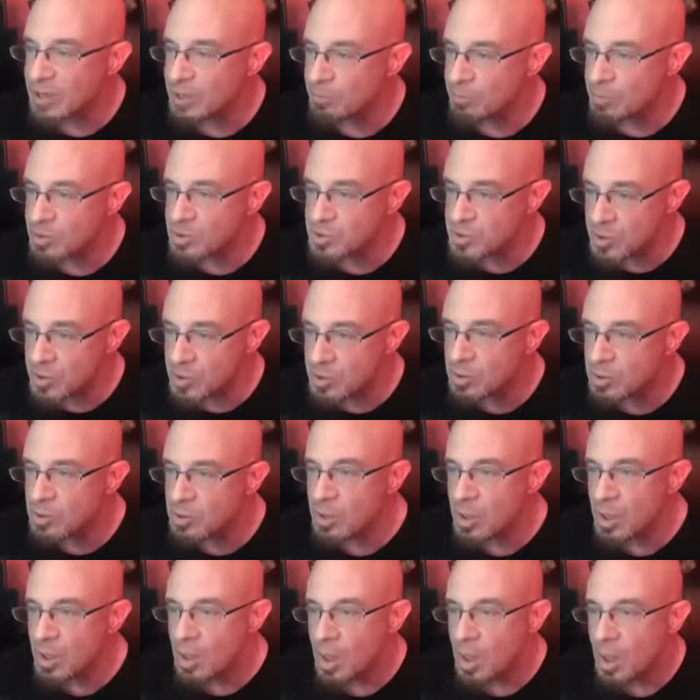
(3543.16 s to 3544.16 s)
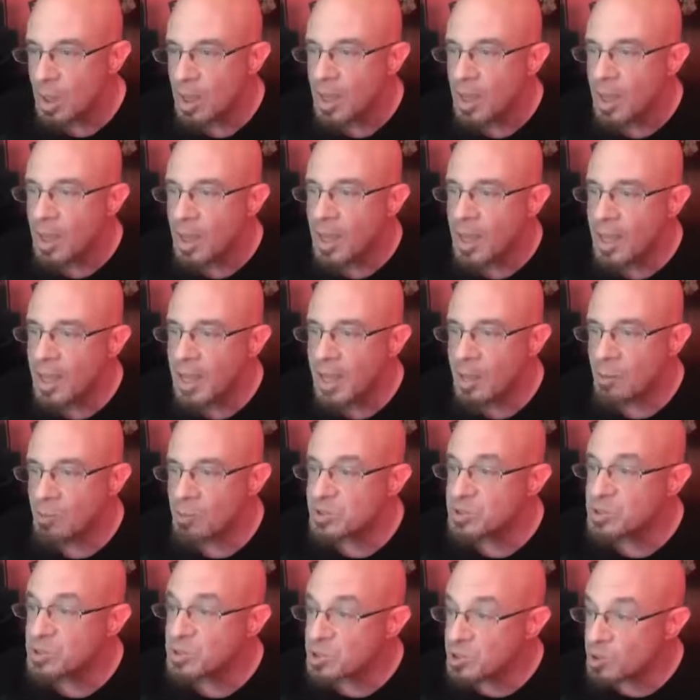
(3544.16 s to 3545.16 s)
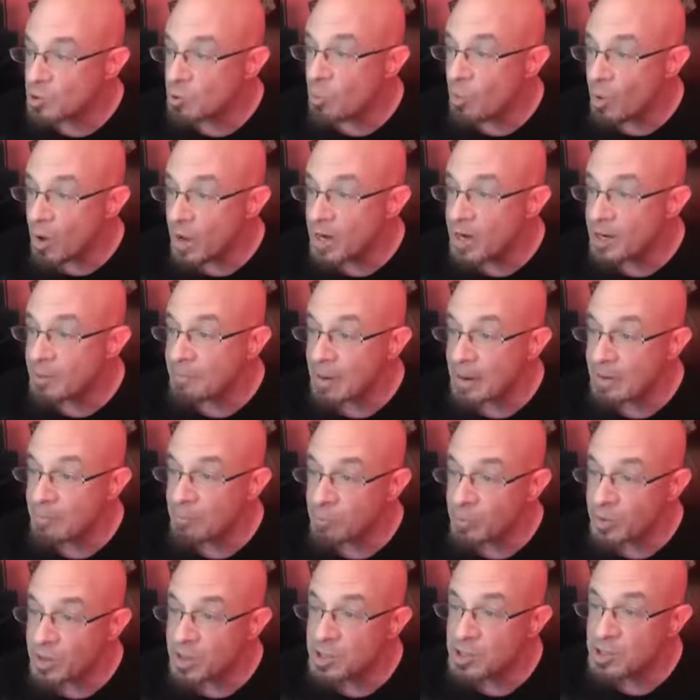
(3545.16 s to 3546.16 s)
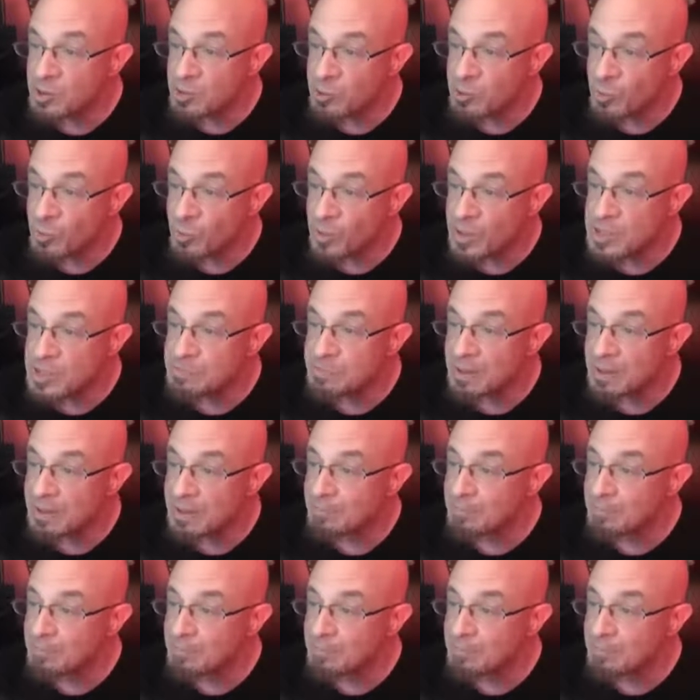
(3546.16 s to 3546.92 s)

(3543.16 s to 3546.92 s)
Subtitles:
in Brazil and was still wanted by British authorities but